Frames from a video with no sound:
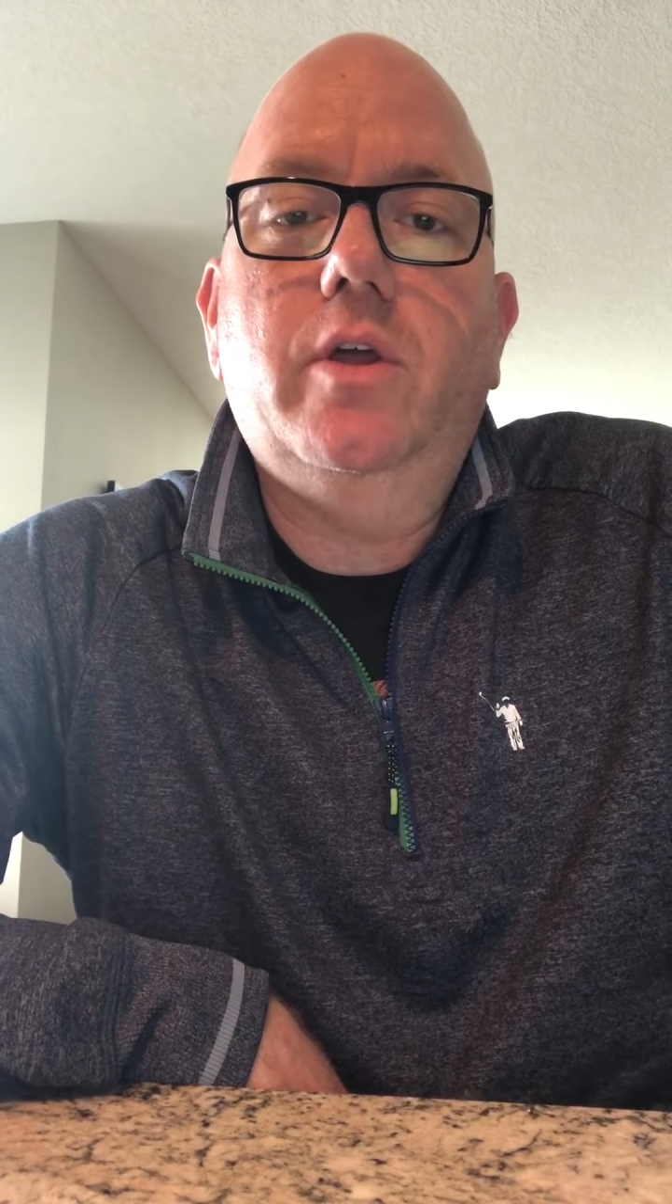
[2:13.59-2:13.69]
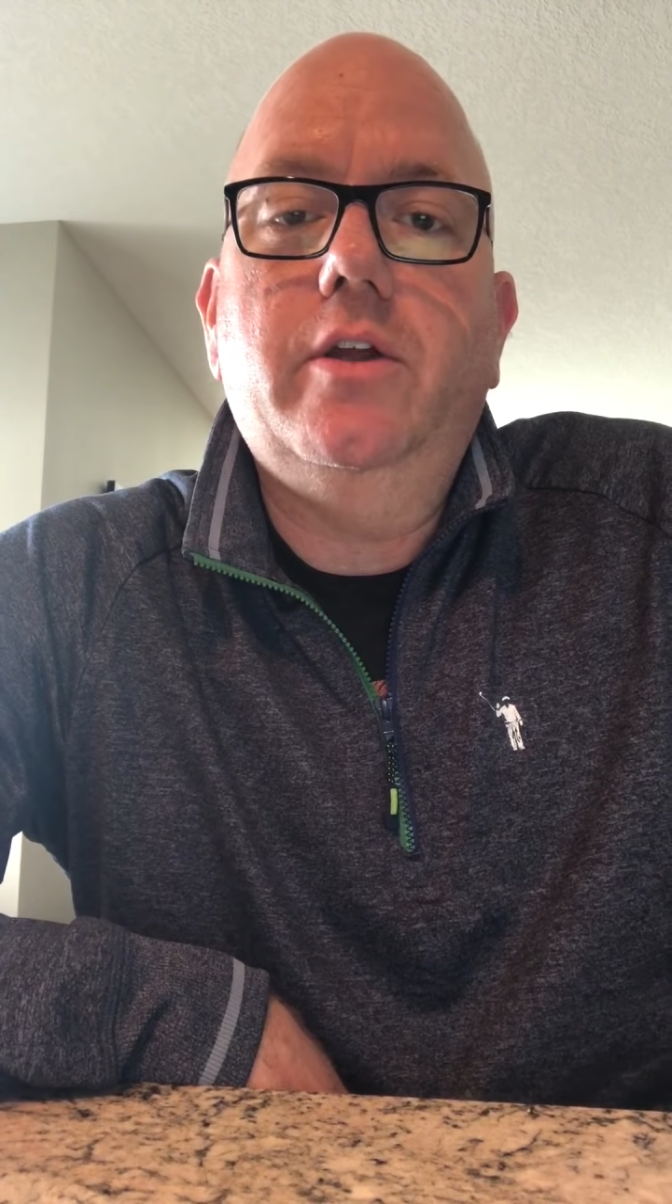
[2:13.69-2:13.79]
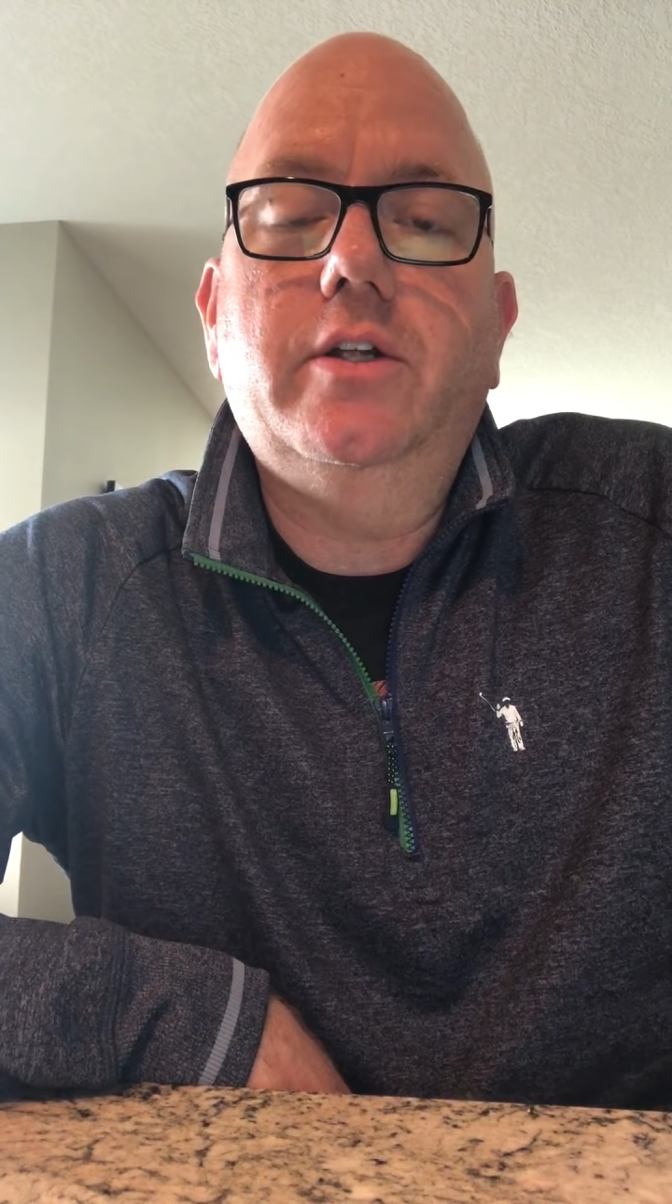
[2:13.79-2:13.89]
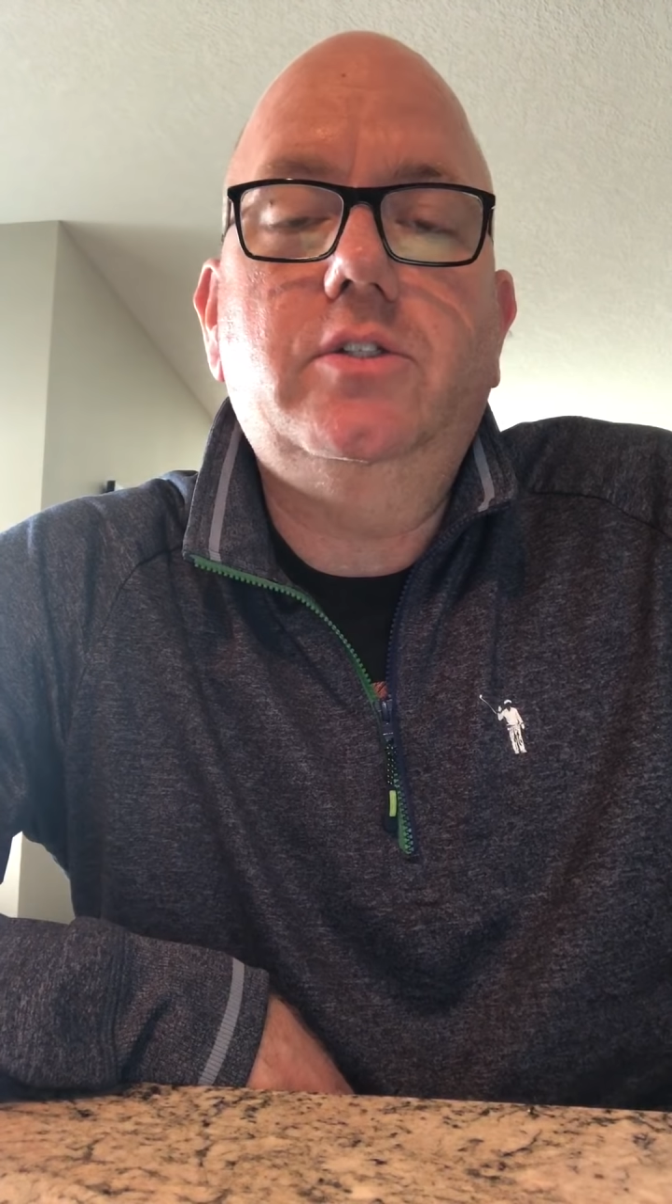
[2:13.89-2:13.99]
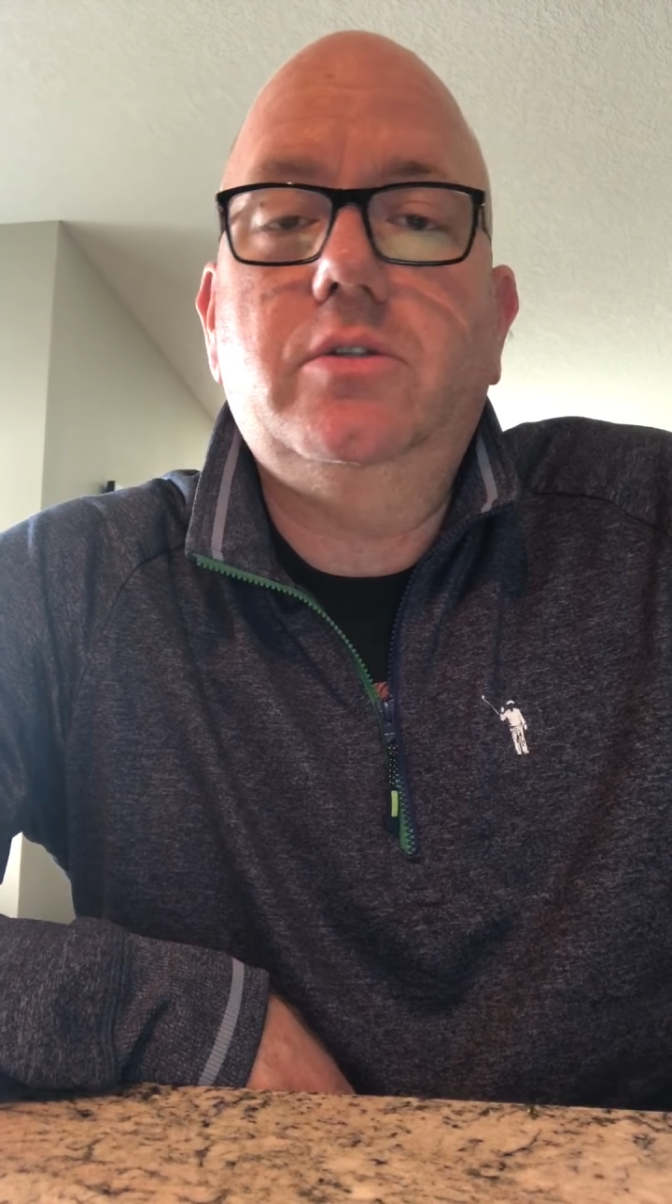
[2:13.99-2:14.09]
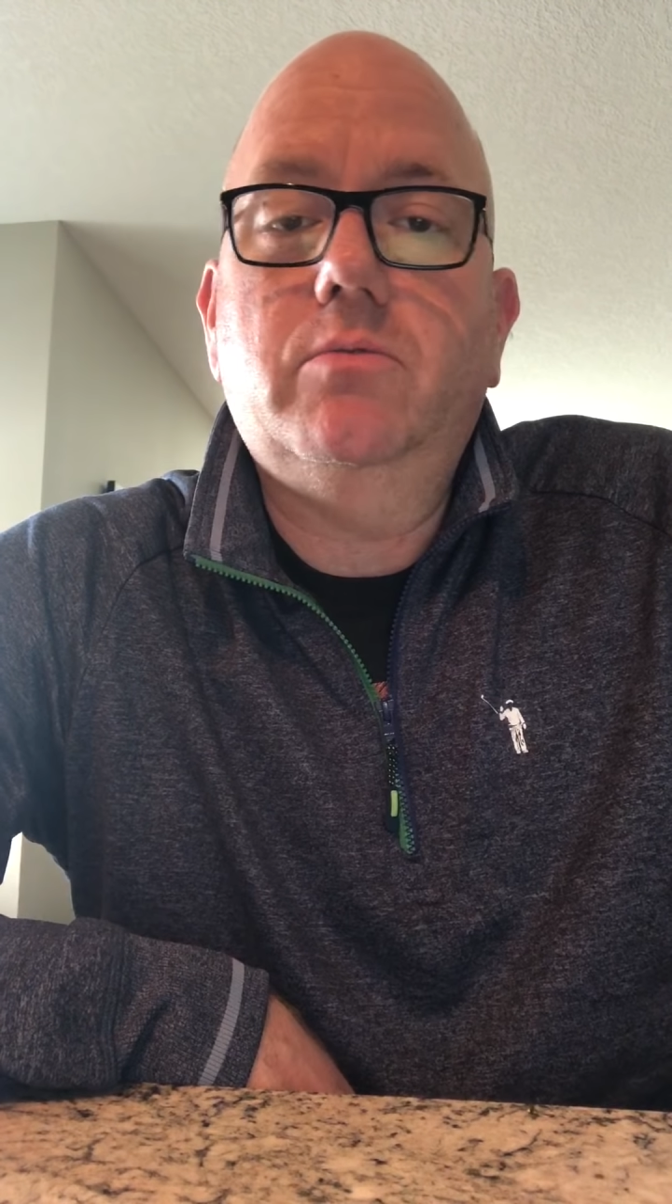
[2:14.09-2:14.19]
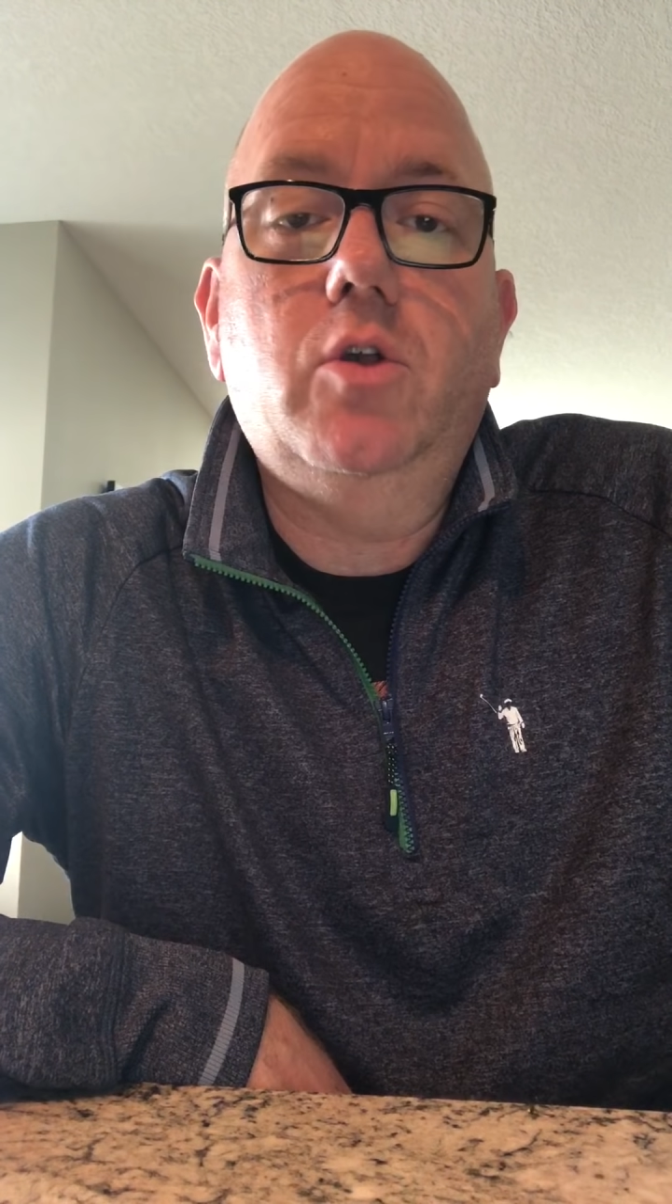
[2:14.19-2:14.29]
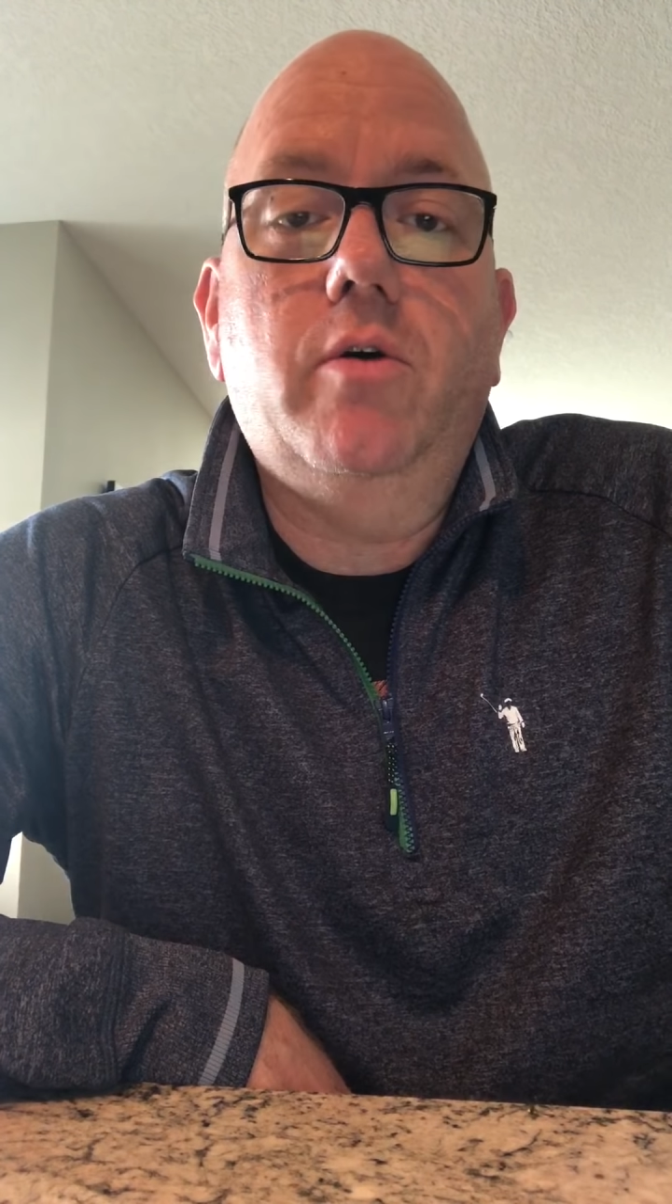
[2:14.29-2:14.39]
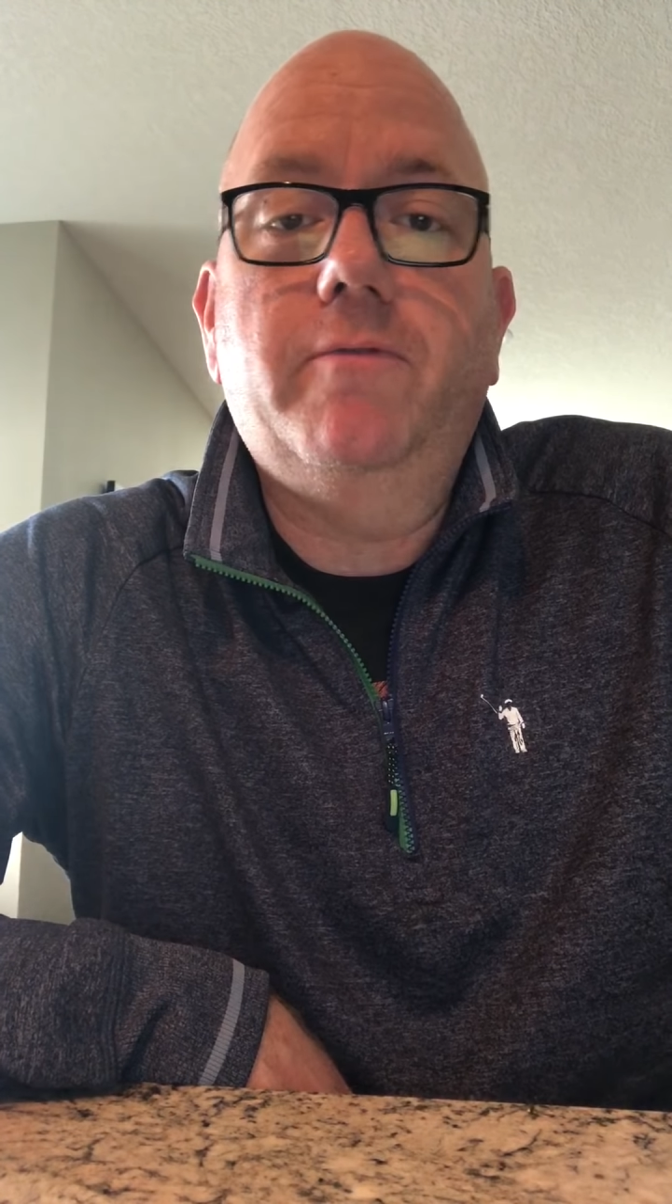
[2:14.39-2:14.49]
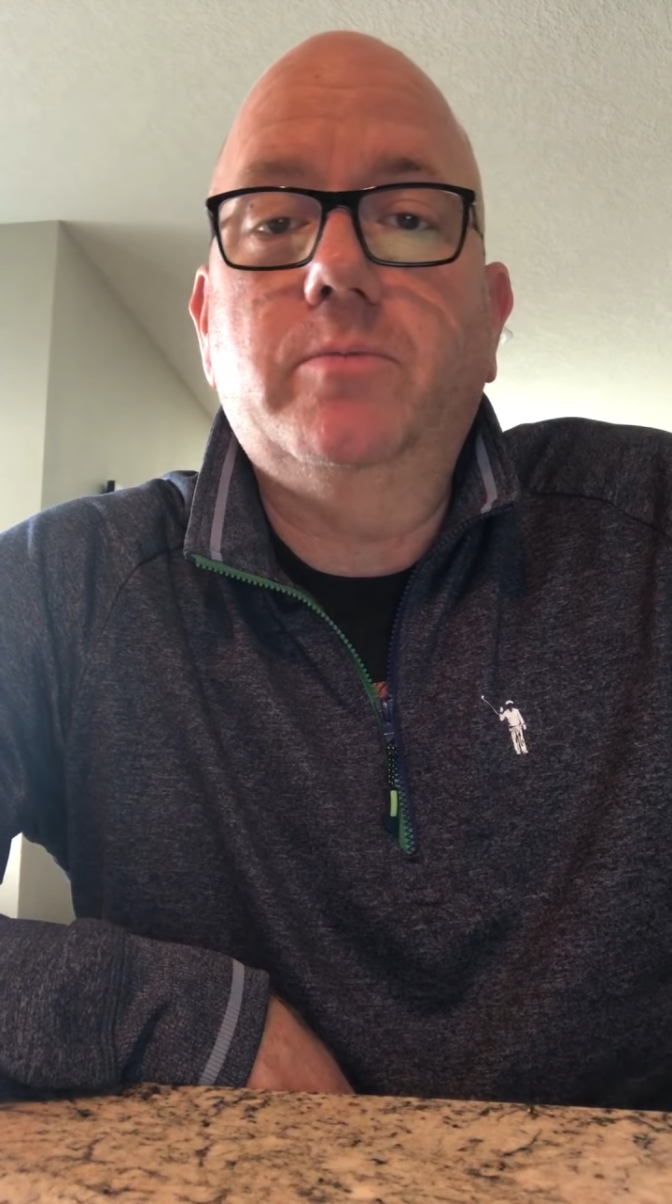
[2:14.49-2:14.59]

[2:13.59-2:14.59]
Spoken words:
whether it's going